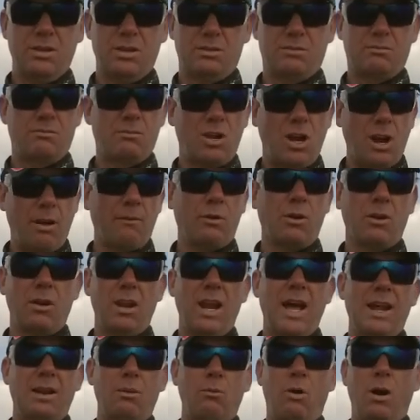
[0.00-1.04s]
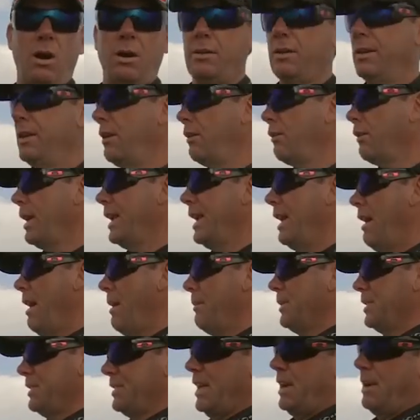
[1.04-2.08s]
just cover a lot of water. You know, right now I'm
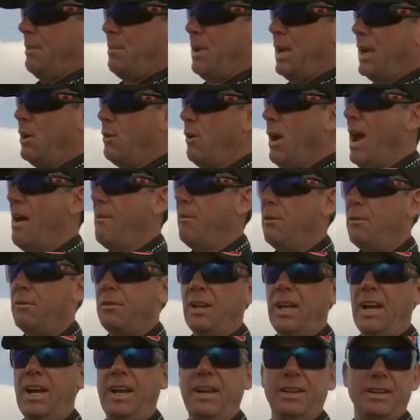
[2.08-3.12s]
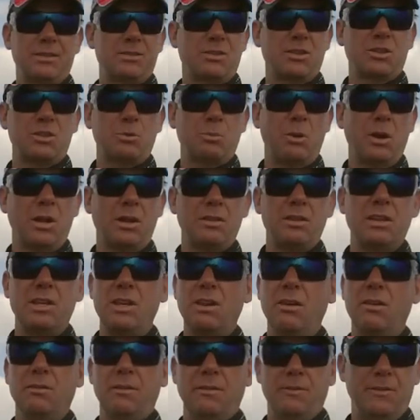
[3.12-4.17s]
just on a big gravel flat. It's the spring of the
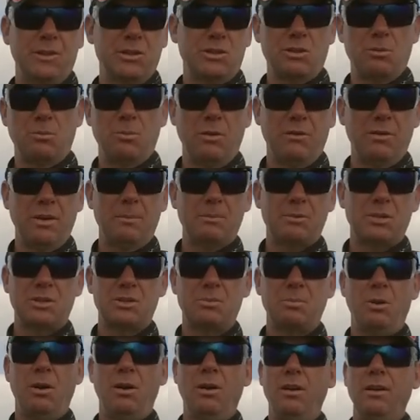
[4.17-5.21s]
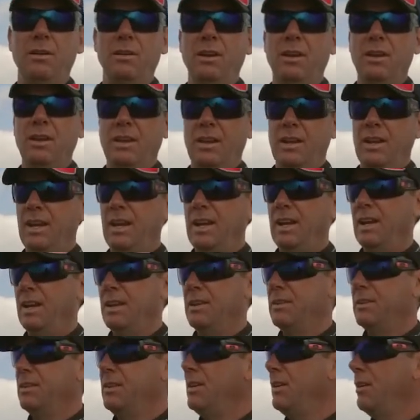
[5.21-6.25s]
year. The fish are moving up to spawn
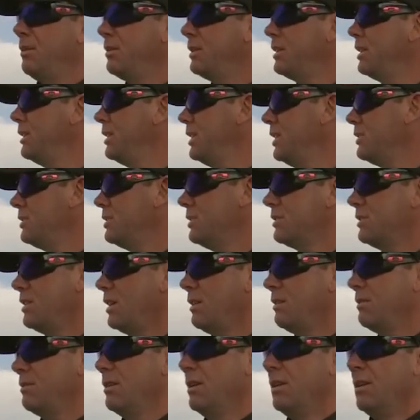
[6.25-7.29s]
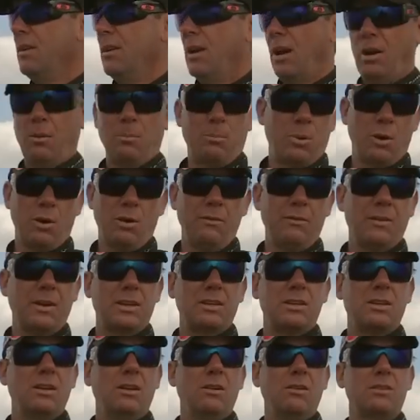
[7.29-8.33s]
and, you know, the conditions aren't, aren't
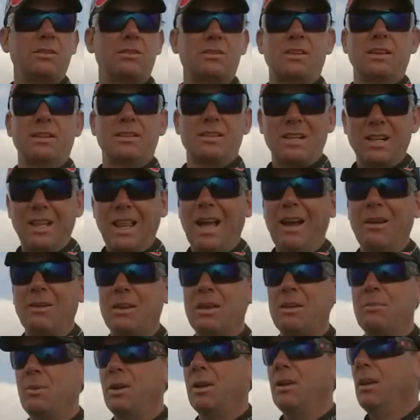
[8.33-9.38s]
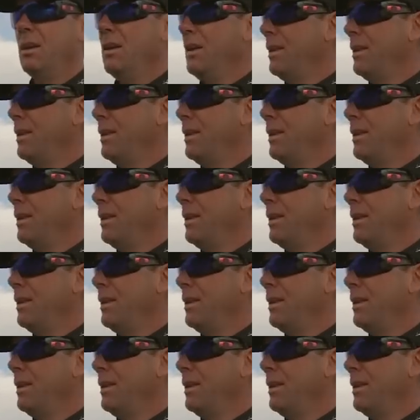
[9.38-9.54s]
perfect. You know, it's, it's cloudy, but